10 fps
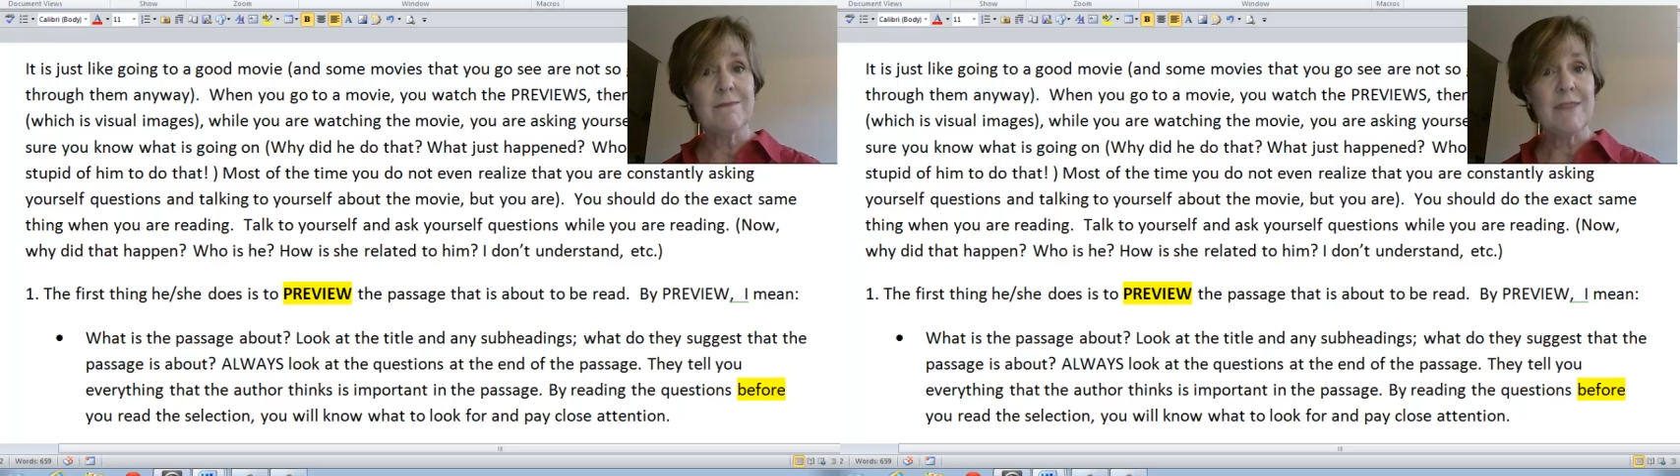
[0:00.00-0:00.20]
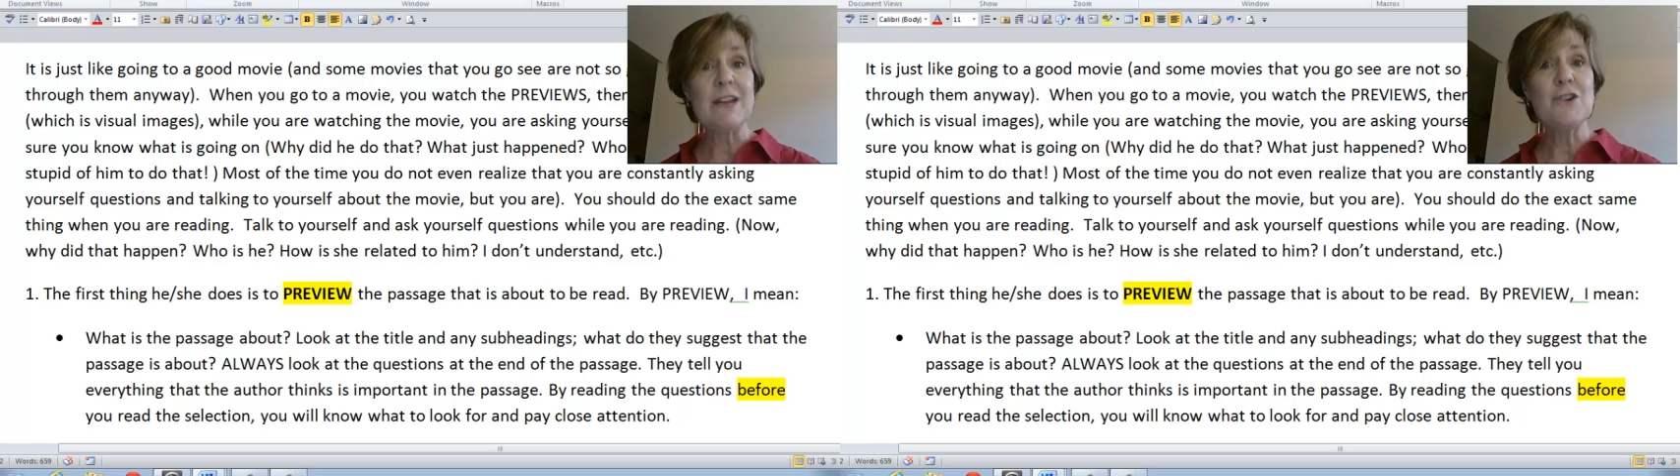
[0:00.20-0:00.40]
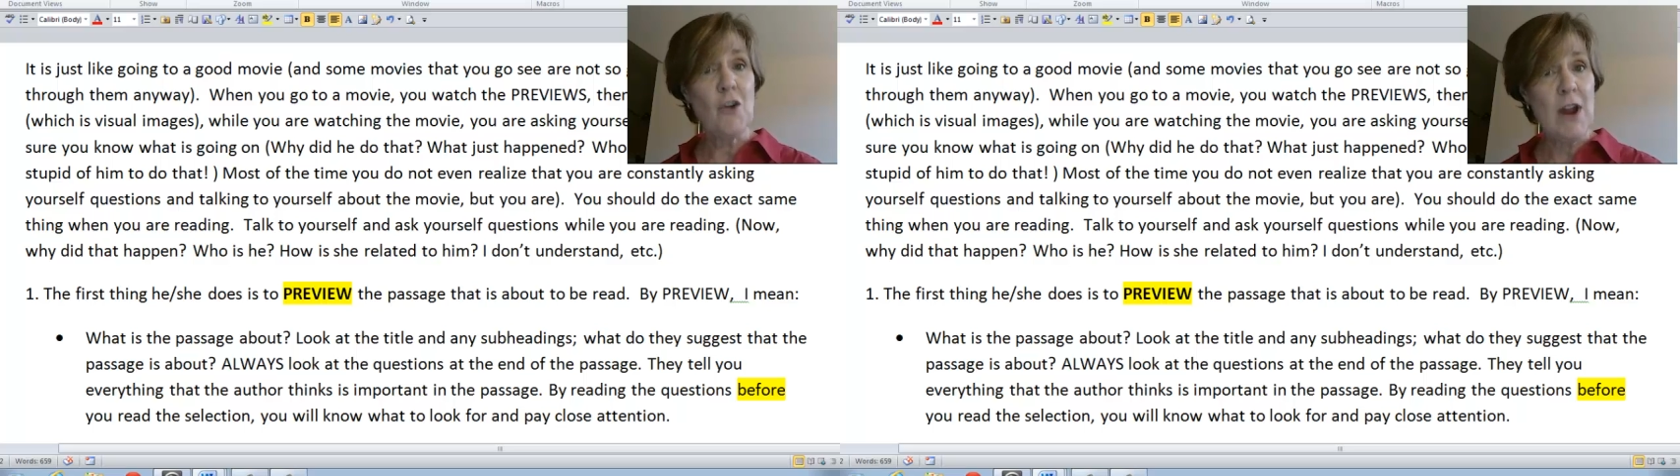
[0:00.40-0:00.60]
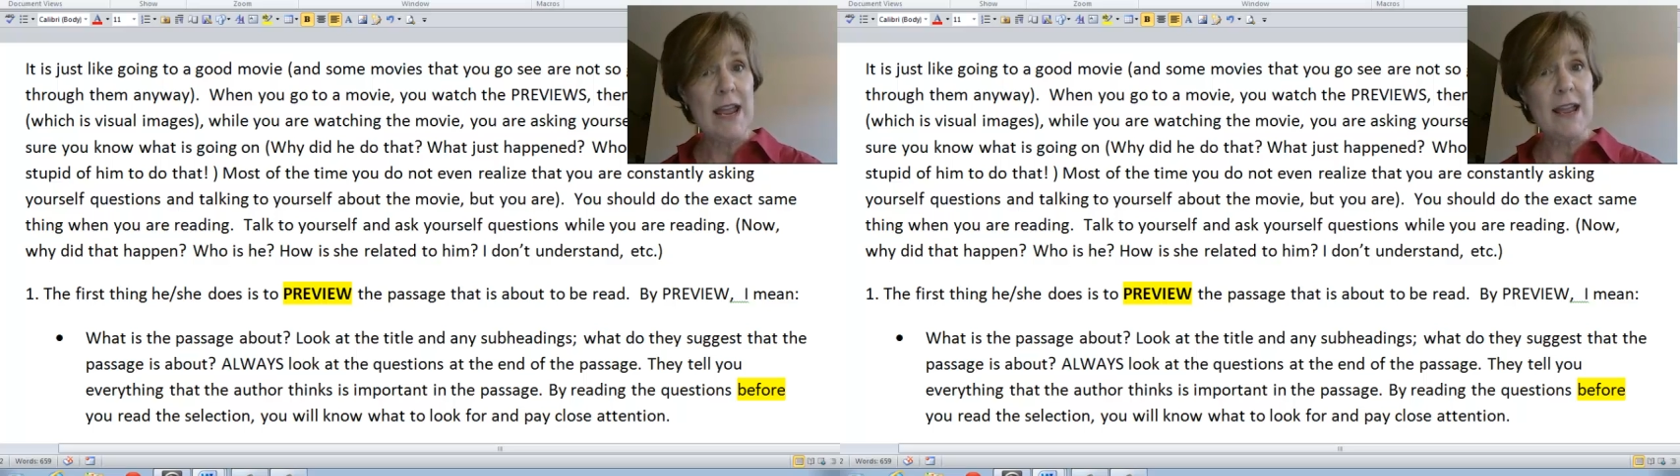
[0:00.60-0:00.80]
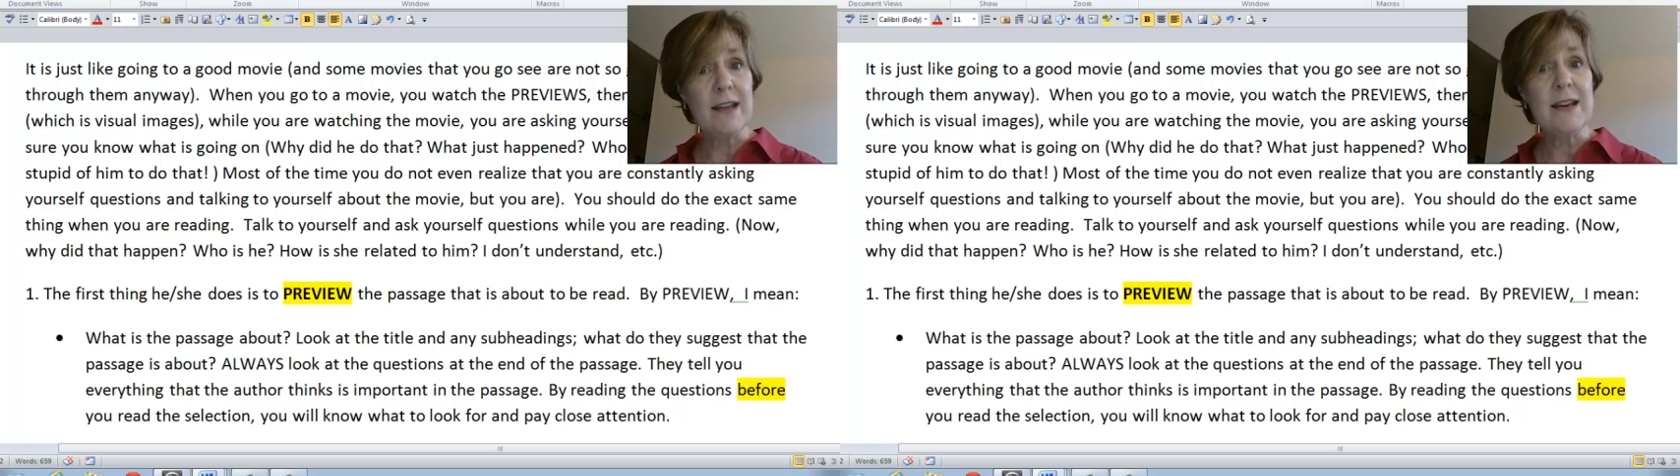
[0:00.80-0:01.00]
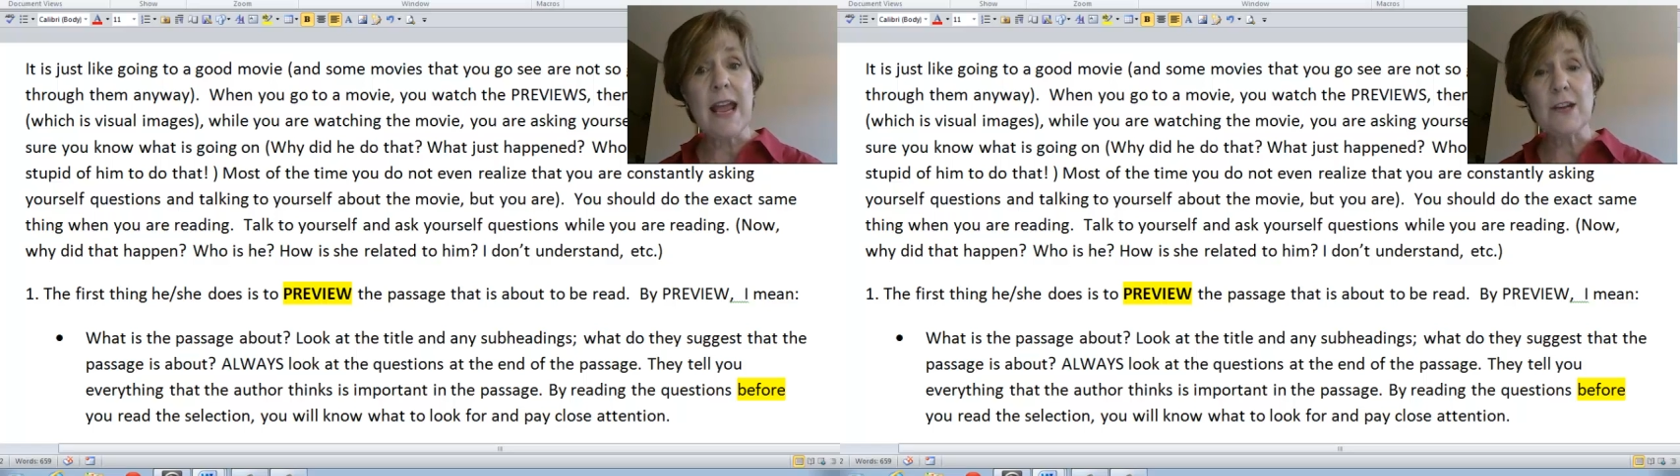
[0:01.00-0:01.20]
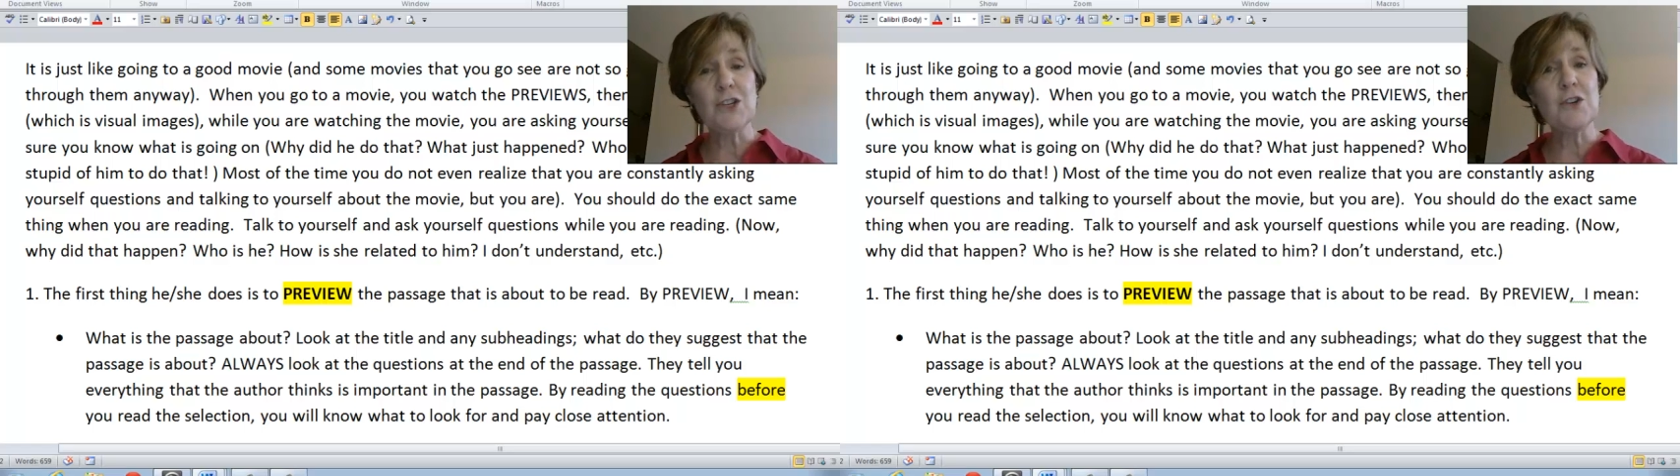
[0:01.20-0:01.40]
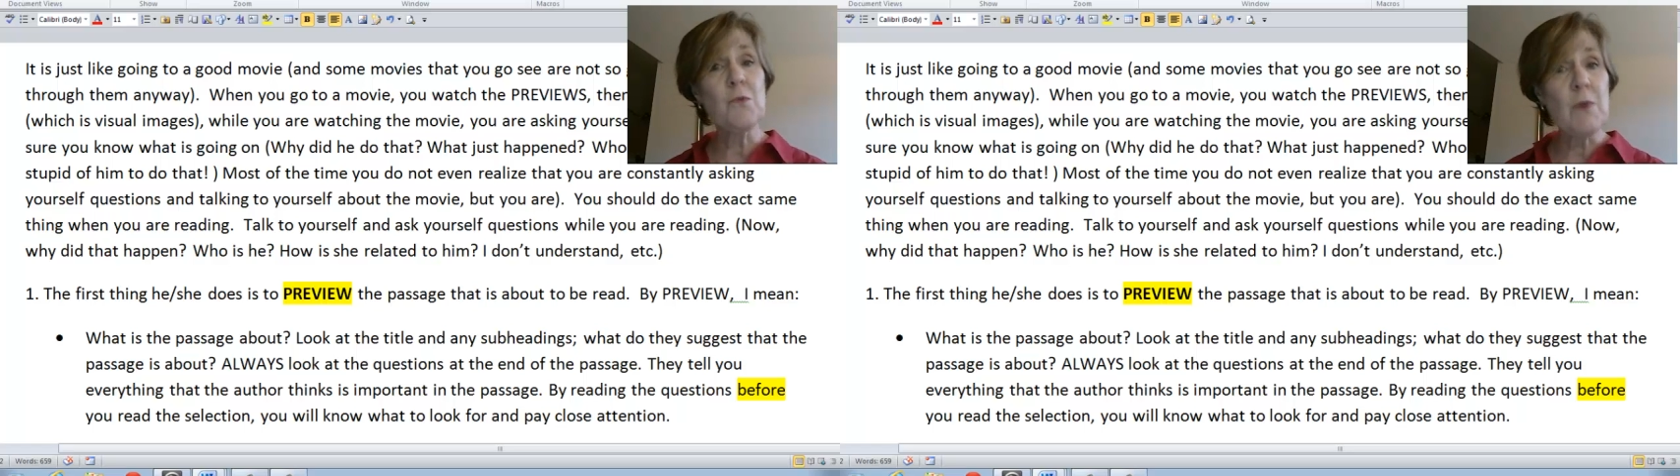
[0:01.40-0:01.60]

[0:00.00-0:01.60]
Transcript: in your head as you